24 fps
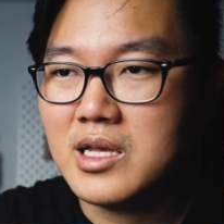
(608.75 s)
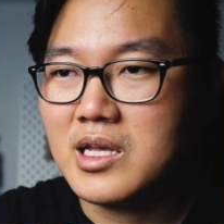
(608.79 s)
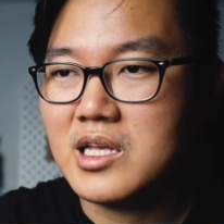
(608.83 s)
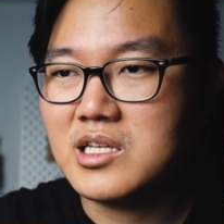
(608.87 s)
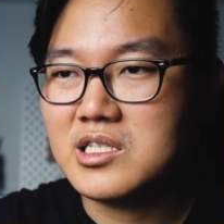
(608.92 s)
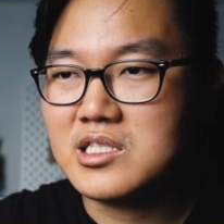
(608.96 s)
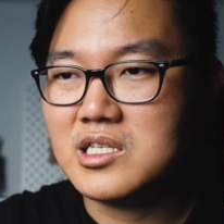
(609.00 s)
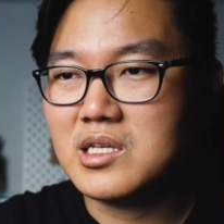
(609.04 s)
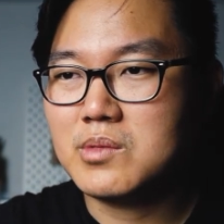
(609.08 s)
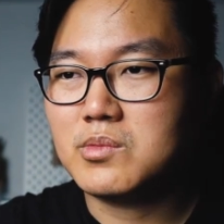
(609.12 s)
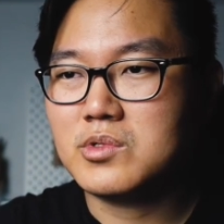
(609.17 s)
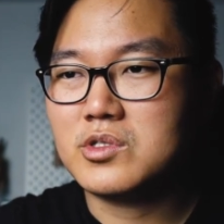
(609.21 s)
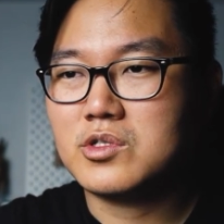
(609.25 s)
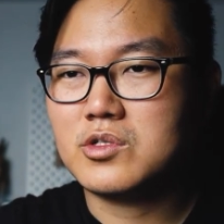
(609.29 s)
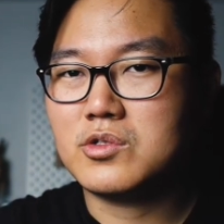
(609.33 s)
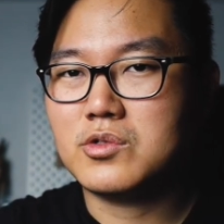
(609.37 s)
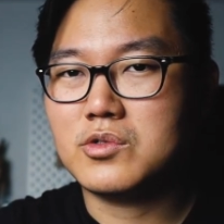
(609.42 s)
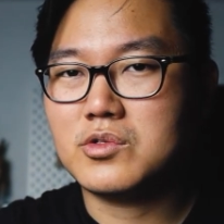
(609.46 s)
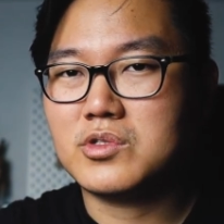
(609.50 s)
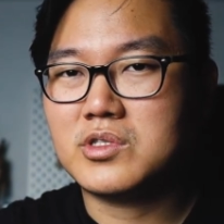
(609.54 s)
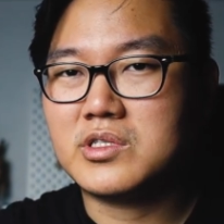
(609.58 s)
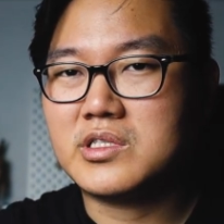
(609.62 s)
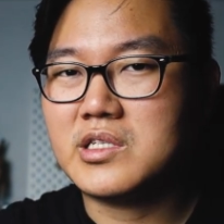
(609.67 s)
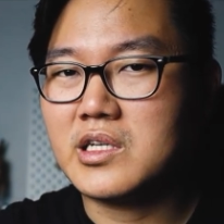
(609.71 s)
It seems
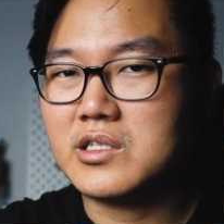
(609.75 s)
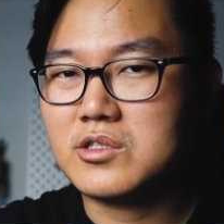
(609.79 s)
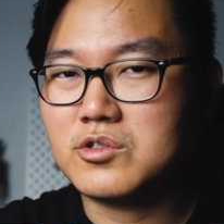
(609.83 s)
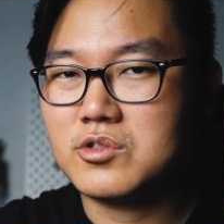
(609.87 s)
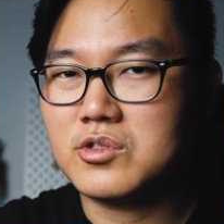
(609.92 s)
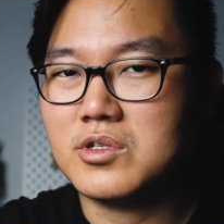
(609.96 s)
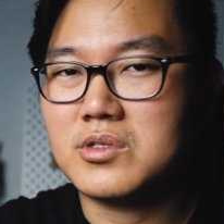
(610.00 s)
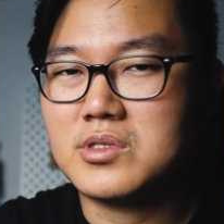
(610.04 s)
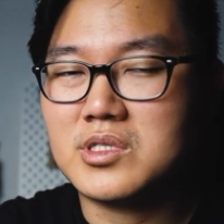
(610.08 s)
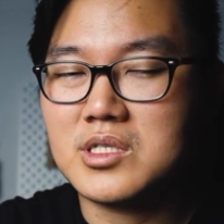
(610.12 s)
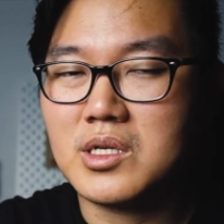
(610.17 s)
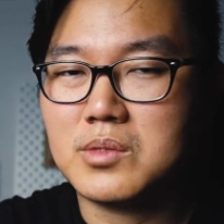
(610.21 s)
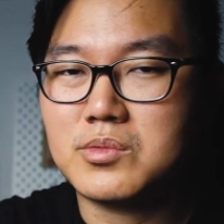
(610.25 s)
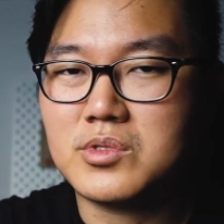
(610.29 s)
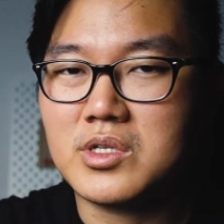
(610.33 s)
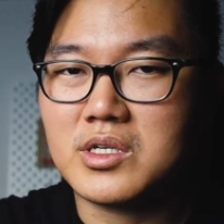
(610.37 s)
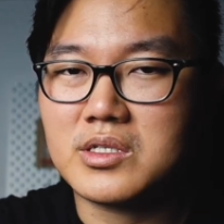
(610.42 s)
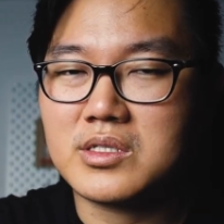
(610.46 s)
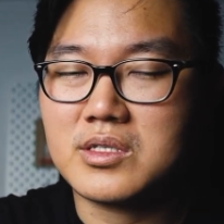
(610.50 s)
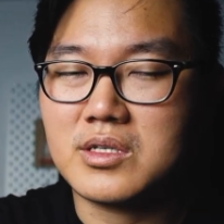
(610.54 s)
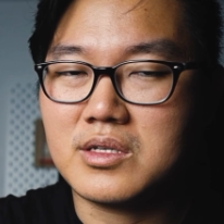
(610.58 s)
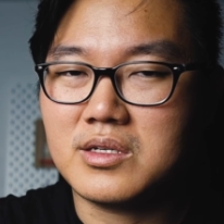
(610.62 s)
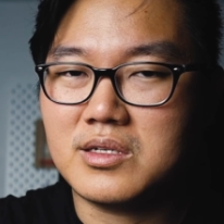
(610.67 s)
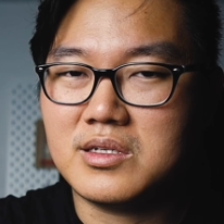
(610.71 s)
to stick to the
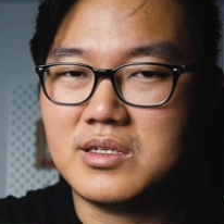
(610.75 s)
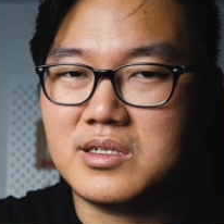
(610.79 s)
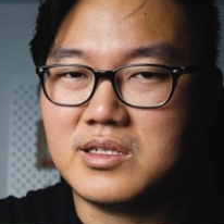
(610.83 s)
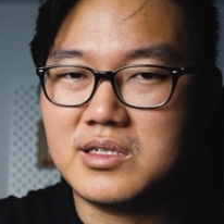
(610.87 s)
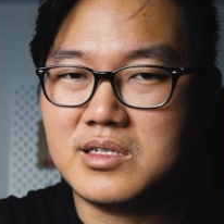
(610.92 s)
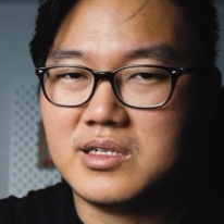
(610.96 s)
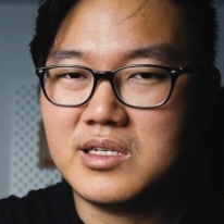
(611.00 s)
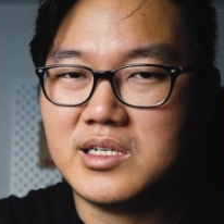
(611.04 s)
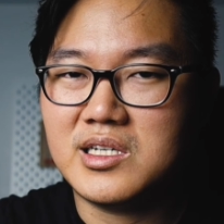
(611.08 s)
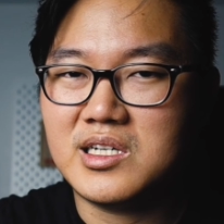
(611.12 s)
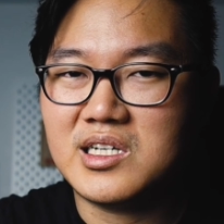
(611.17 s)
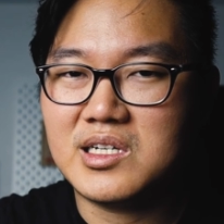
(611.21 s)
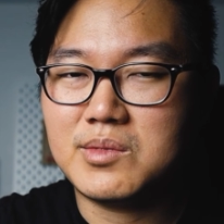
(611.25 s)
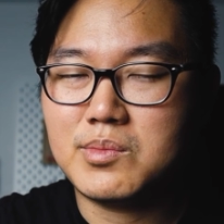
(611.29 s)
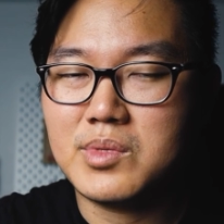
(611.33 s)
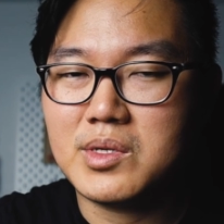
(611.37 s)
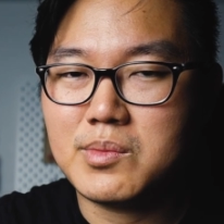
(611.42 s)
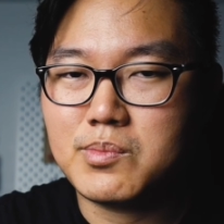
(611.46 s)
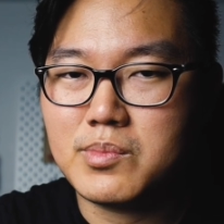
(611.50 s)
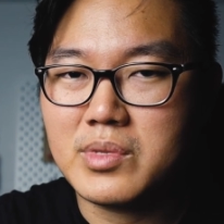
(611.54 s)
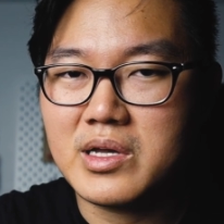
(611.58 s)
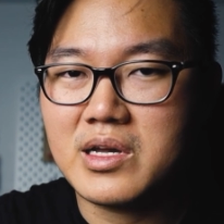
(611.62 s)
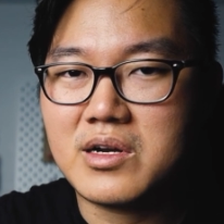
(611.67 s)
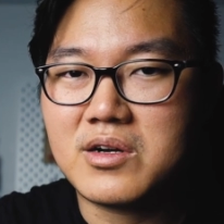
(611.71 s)
subjects a little
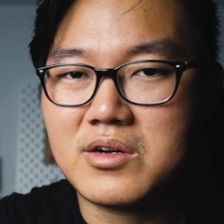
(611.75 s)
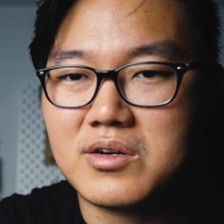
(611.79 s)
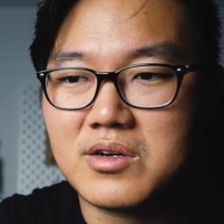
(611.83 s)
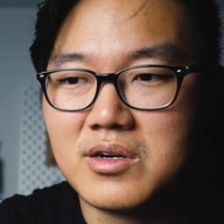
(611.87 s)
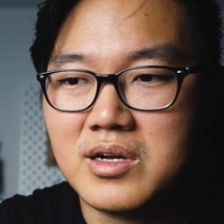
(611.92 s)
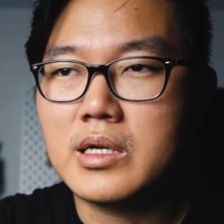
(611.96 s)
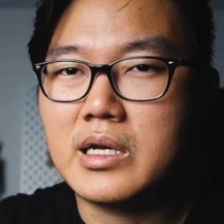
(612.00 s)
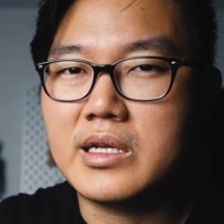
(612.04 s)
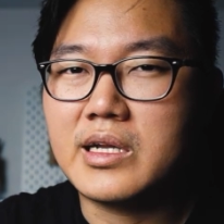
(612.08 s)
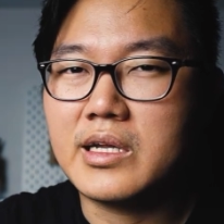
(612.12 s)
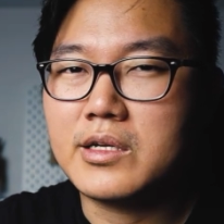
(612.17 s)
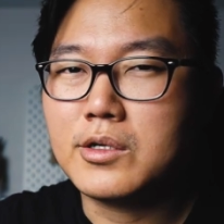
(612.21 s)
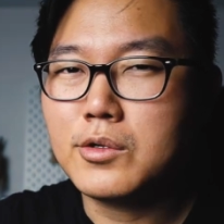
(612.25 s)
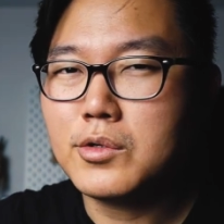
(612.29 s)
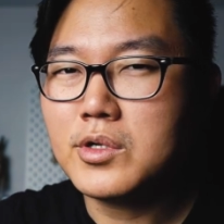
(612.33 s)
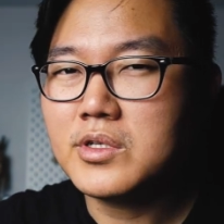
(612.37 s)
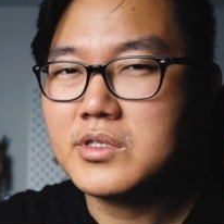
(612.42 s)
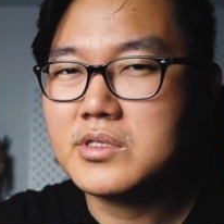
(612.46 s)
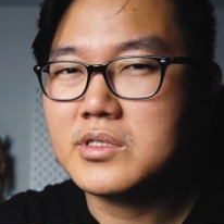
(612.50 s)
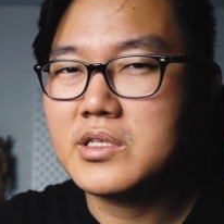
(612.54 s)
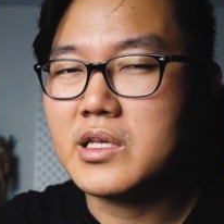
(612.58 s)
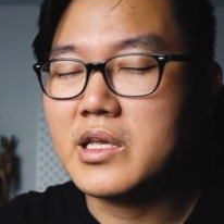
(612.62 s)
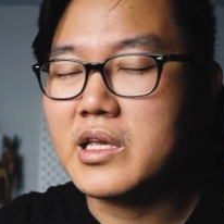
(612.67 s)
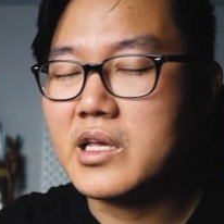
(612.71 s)
bit better, and I
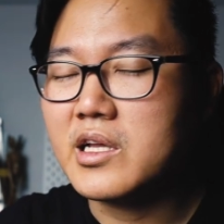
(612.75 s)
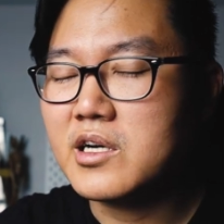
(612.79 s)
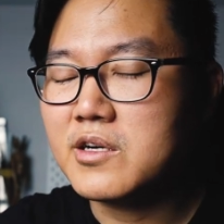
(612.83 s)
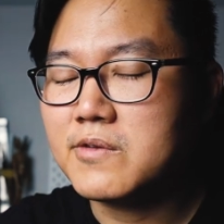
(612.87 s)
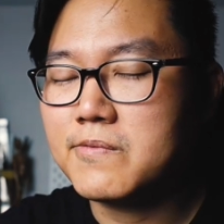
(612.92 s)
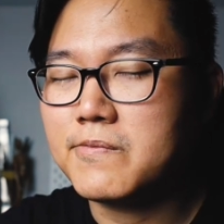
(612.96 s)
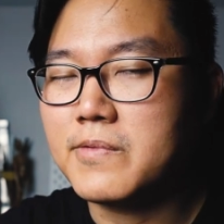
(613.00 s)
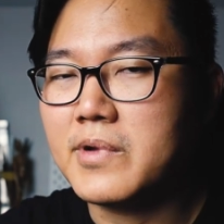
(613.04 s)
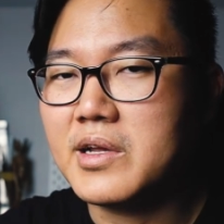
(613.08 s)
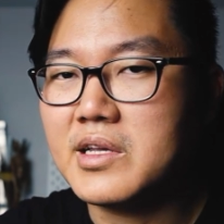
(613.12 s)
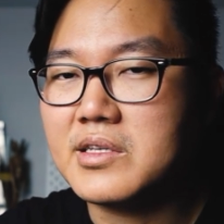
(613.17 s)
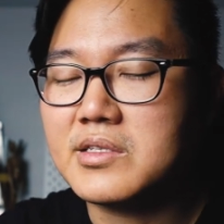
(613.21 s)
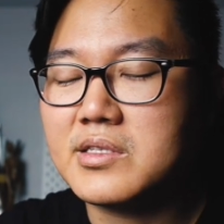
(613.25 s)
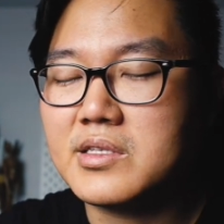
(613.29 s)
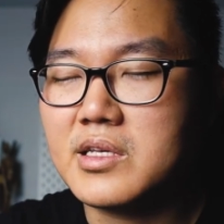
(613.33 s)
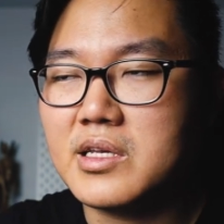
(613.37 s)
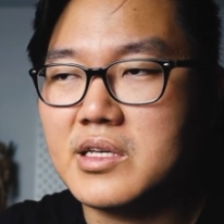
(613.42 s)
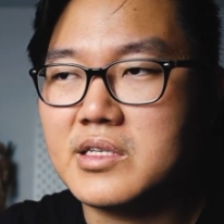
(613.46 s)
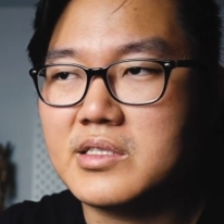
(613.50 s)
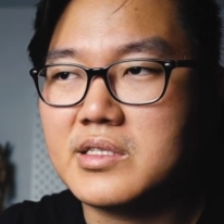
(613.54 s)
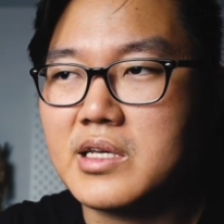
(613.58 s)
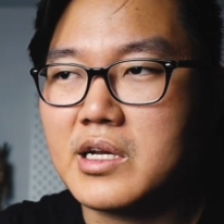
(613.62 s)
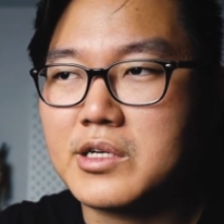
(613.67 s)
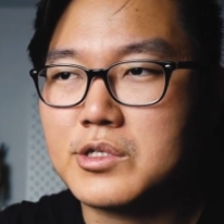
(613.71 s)
noticed the interface
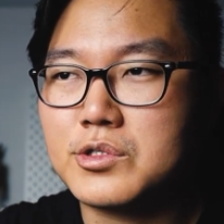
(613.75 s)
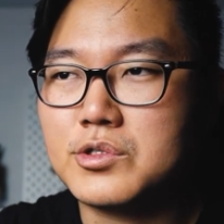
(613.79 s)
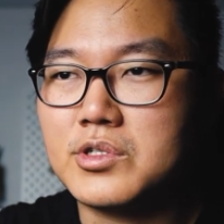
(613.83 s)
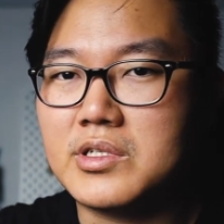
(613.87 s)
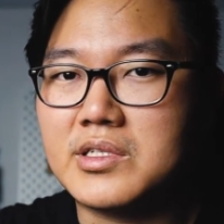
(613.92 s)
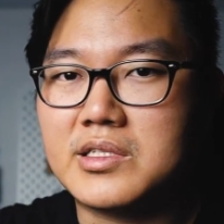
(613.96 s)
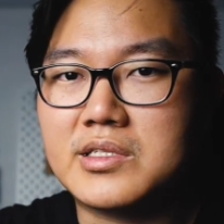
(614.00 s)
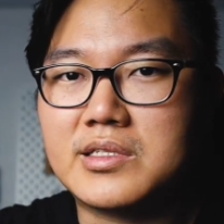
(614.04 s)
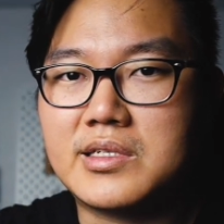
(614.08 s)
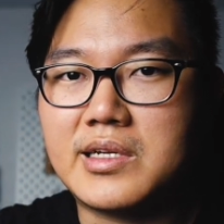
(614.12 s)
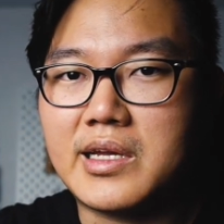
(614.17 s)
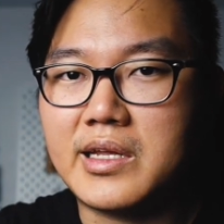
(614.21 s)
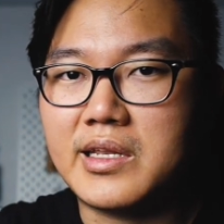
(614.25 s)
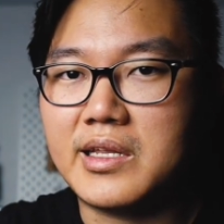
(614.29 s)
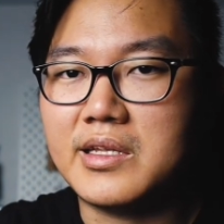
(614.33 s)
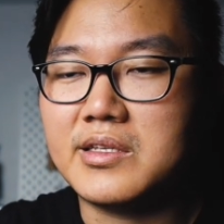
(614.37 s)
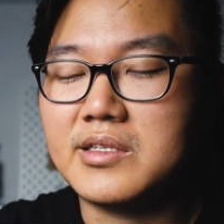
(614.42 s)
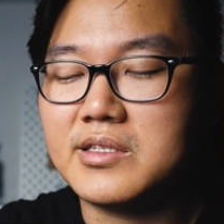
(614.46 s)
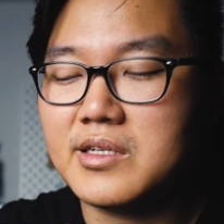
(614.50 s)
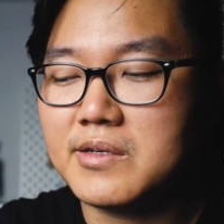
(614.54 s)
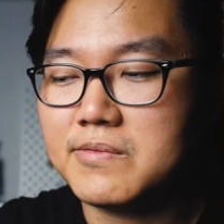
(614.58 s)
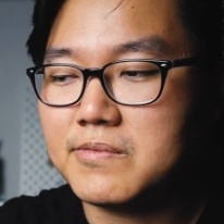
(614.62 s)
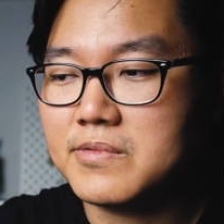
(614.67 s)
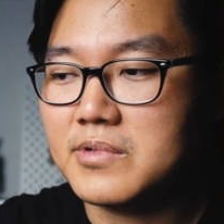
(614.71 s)
is actually slightly
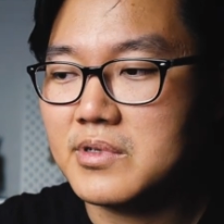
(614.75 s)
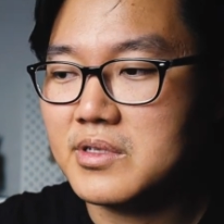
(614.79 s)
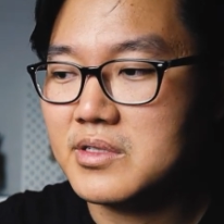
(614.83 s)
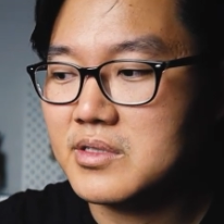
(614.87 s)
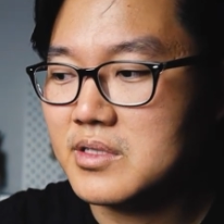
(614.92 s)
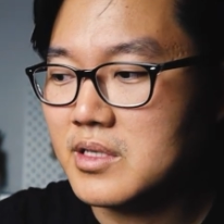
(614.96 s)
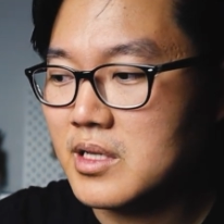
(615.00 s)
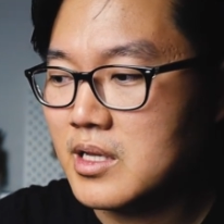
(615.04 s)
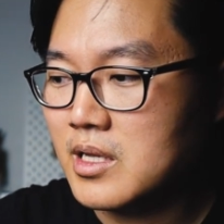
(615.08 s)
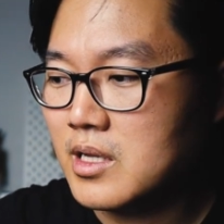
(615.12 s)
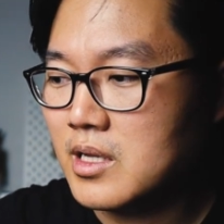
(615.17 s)
different.